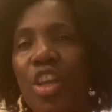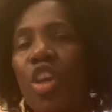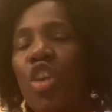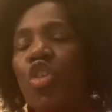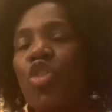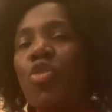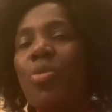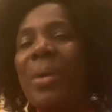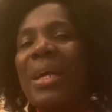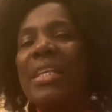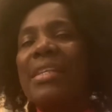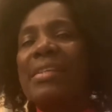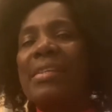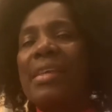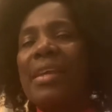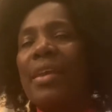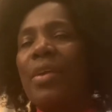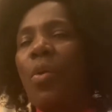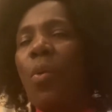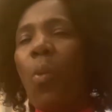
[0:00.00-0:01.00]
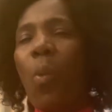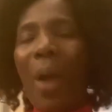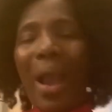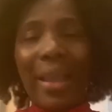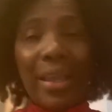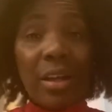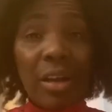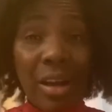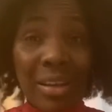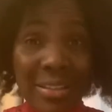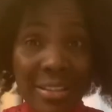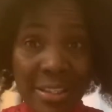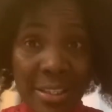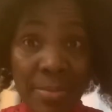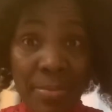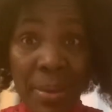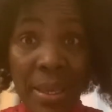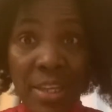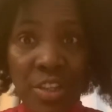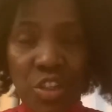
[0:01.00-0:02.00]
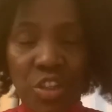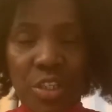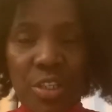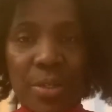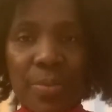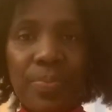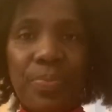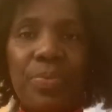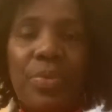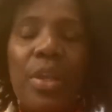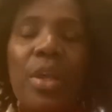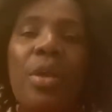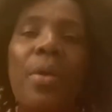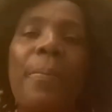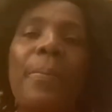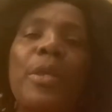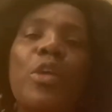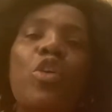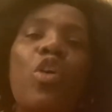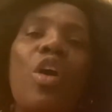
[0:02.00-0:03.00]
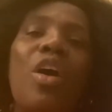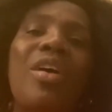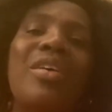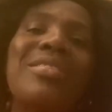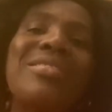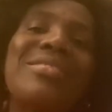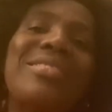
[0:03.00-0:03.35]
You might say, why constipation? Because